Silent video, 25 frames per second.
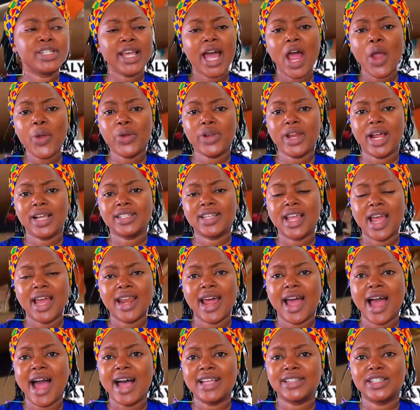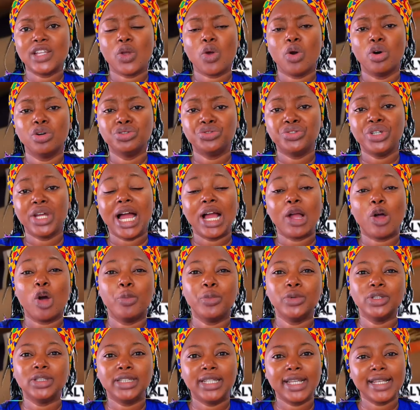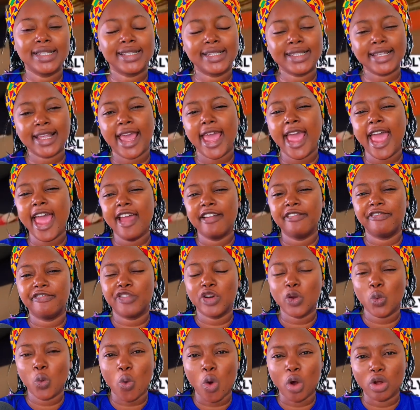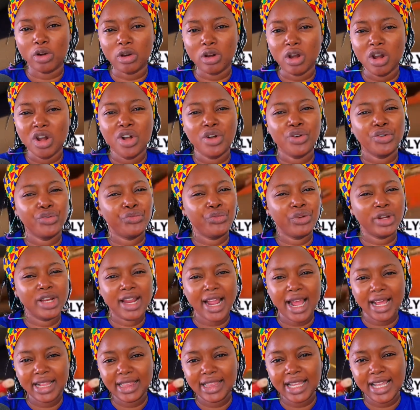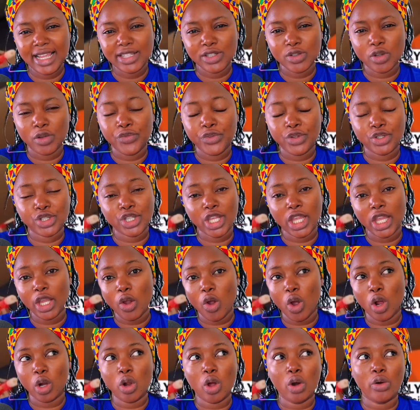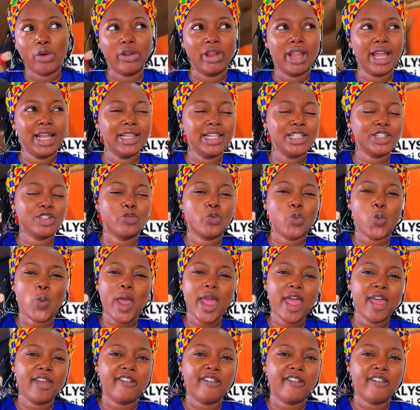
You know, they made this here in Ghana. This is made in Ghana, kidney